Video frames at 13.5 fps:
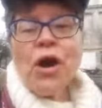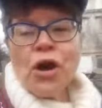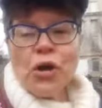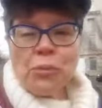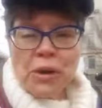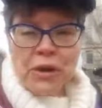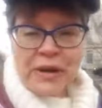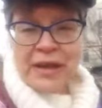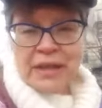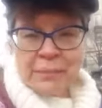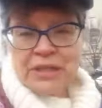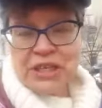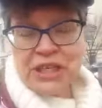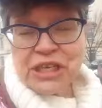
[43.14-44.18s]
Omar
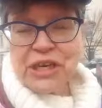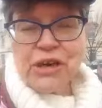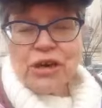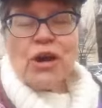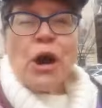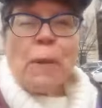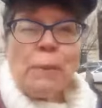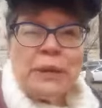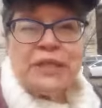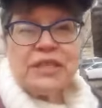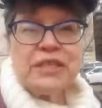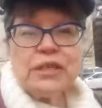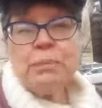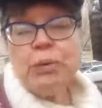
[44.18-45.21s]
al-Bashir, but to
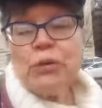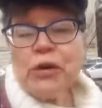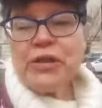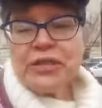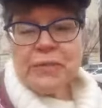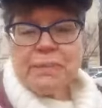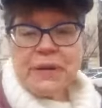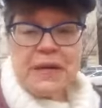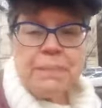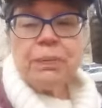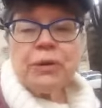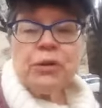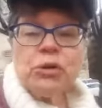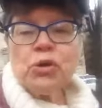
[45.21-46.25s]
support the
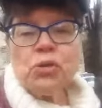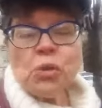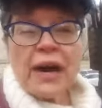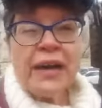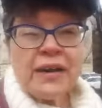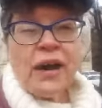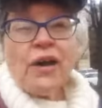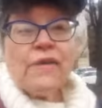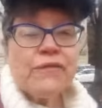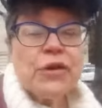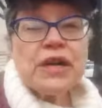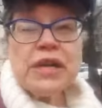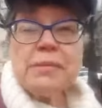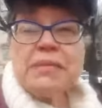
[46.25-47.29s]
people who want
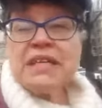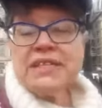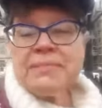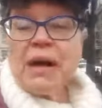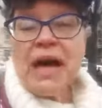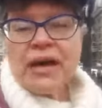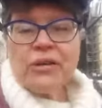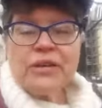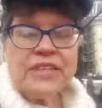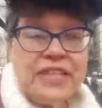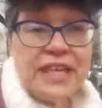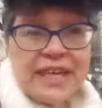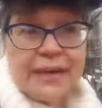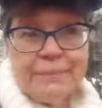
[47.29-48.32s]
freedom and
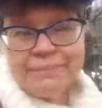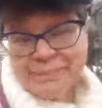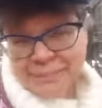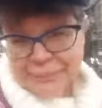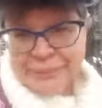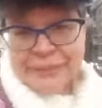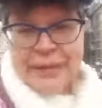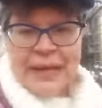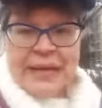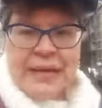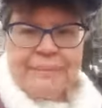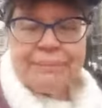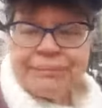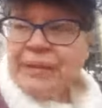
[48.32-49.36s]
democracy.
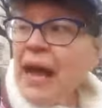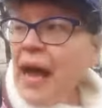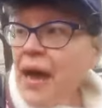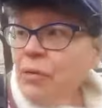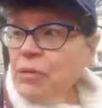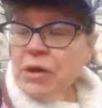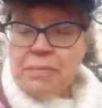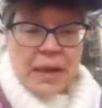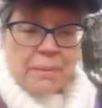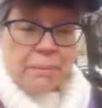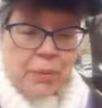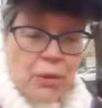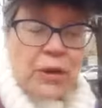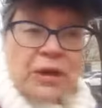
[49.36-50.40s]
I
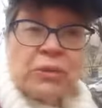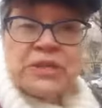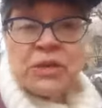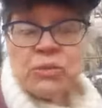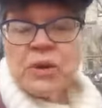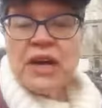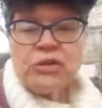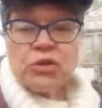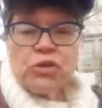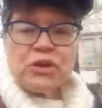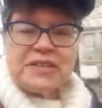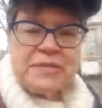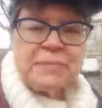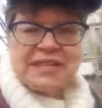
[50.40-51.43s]
remember it was around
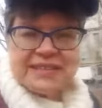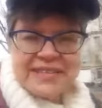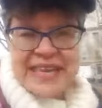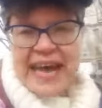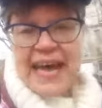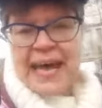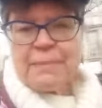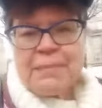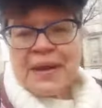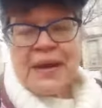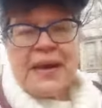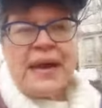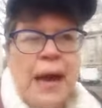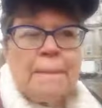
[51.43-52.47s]
Christmas time
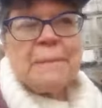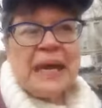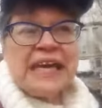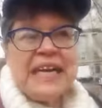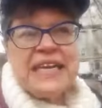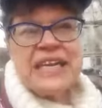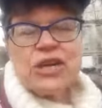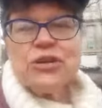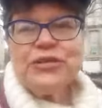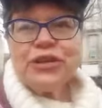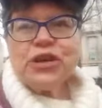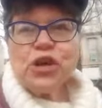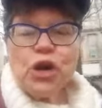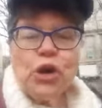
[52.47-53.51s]
many years
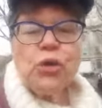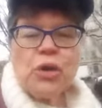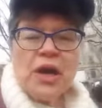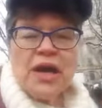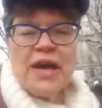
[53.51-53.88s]
ago